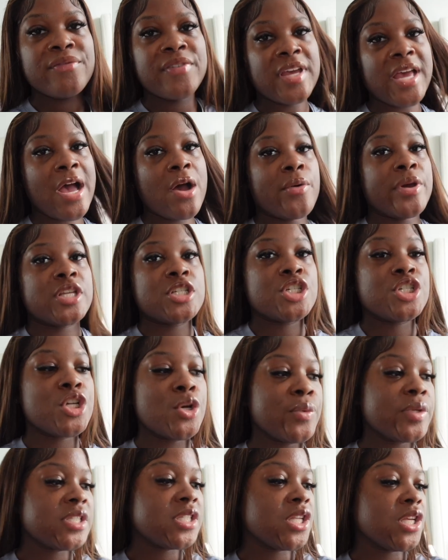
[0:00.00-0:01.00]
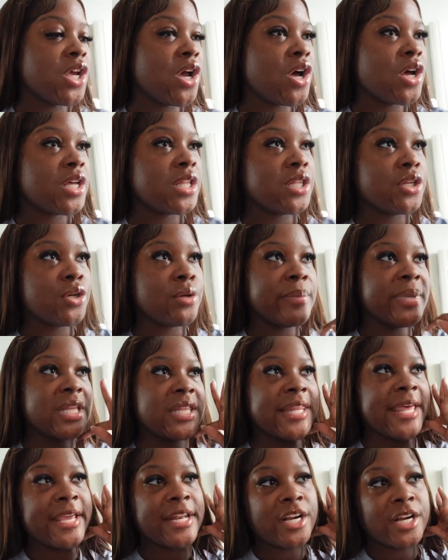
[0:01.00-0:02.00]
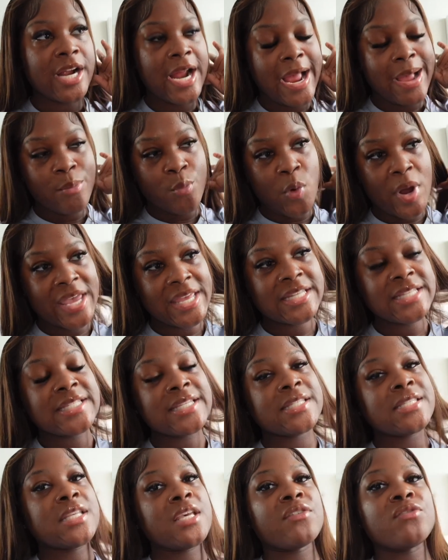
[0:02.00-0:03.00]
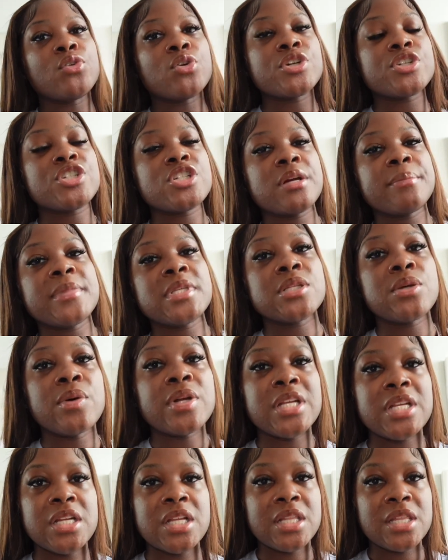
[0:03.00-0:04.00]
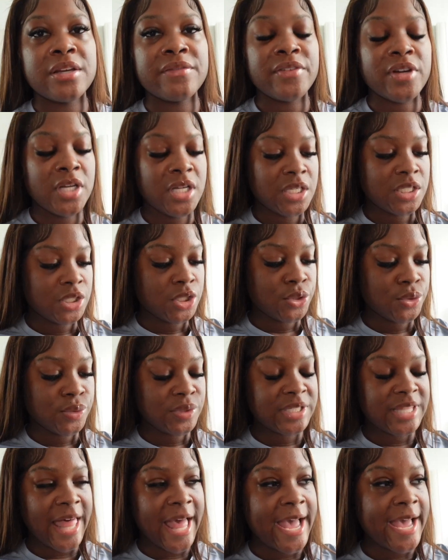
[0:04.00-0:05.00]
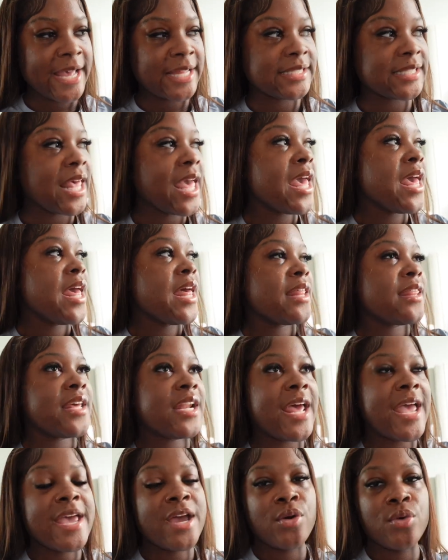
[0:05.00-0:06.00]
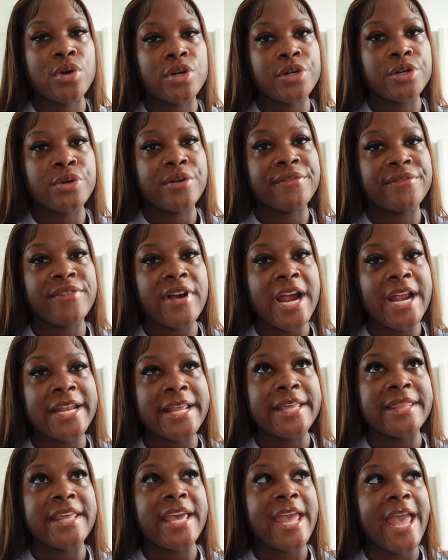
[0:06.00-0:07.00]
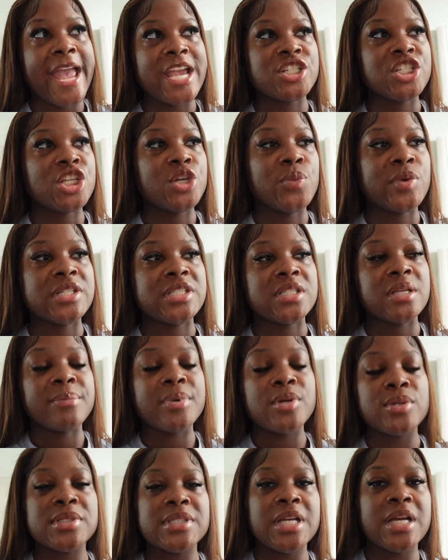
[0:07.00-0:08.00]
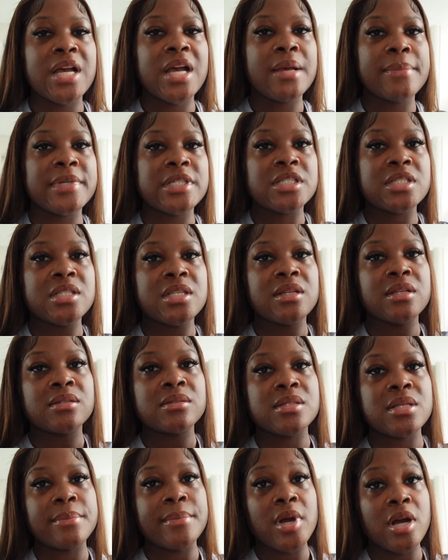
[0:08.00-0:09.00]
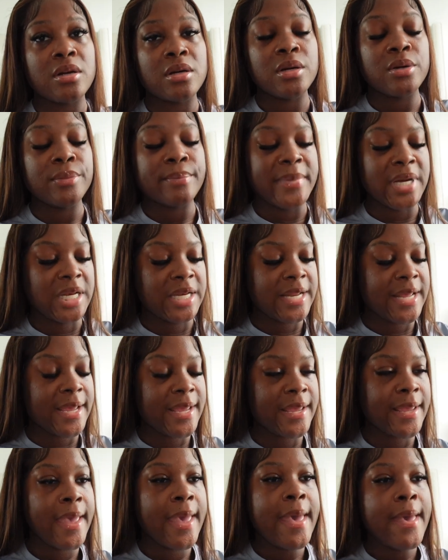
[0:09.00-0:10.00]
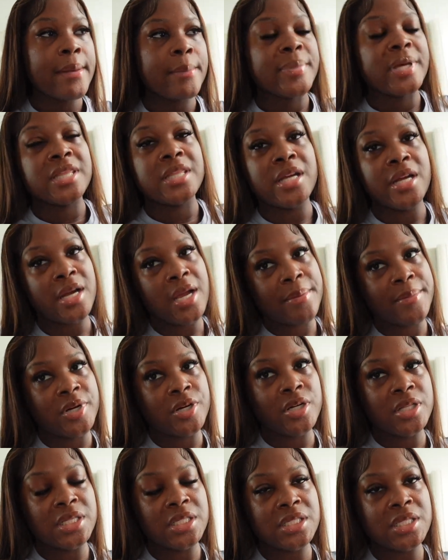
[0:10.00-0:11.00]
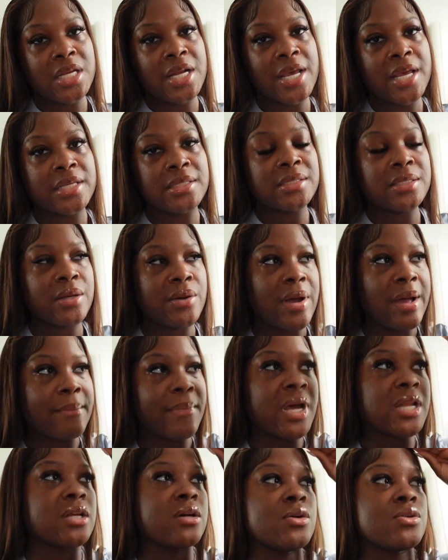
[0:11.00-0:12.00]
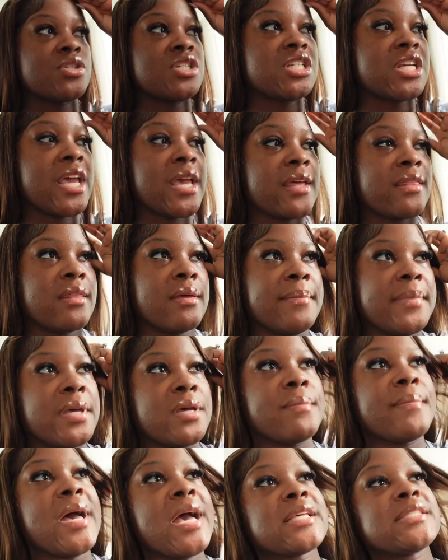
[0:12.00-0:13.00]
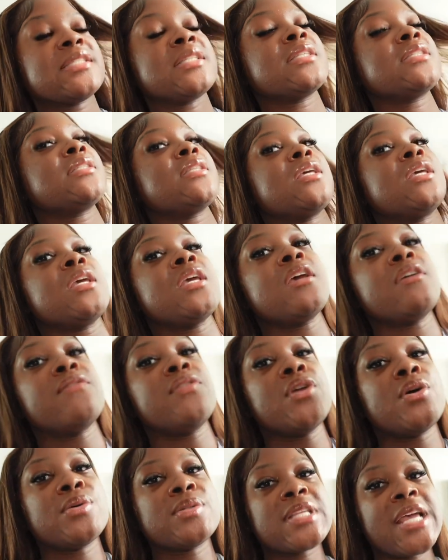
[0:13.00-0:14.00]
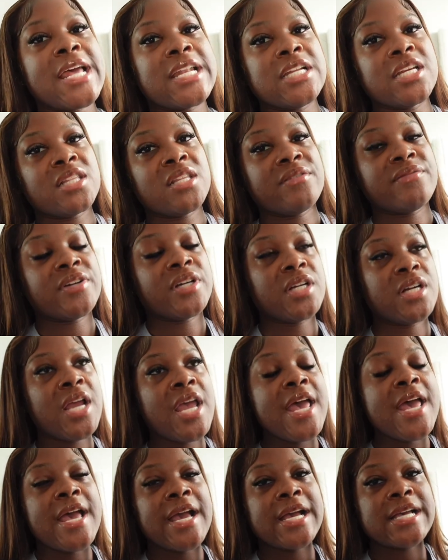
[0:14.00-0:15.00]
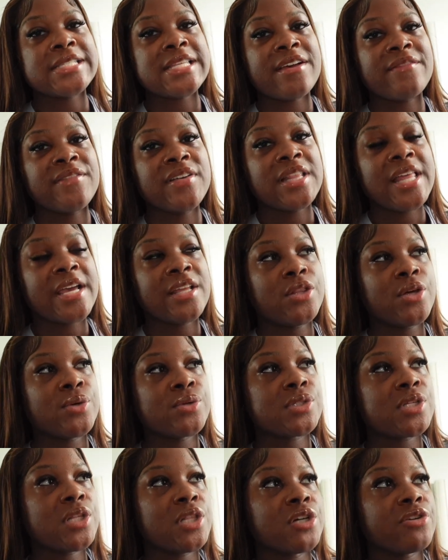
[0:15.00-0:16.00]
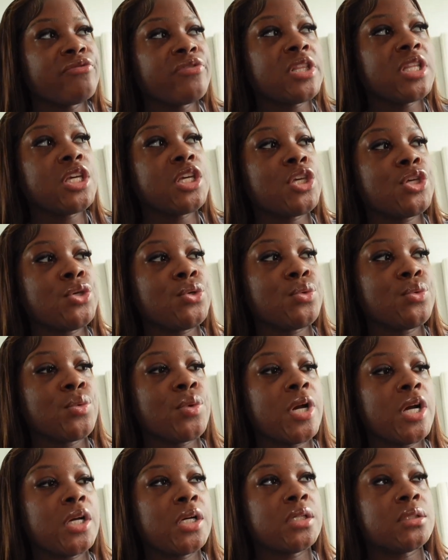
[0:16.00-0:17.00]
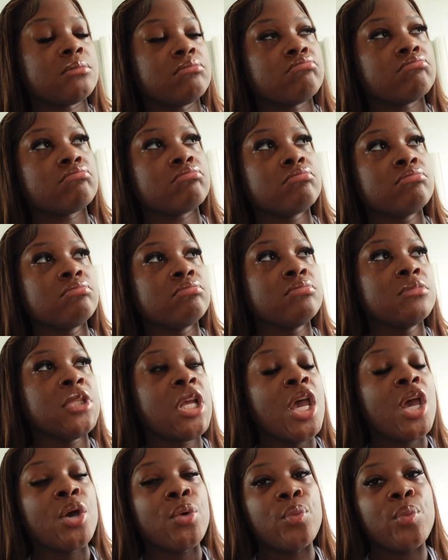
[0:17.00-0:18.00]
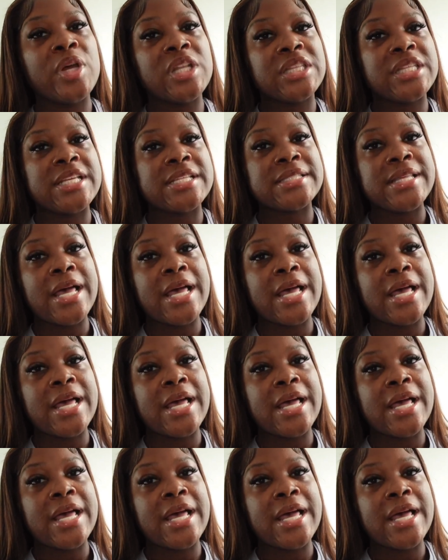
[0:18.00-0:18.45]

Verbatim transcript: out and show it to y'all a little bit later. I'm waiting to see if Nordstrom is going to deliver these new slides that I had ordered on Friday. They actually weren't supposed to come until tomorrow, Monday, but they're coming early today. So I'm about to go check the mailbox to see if those got delivered, because I feel like those will look really cute with this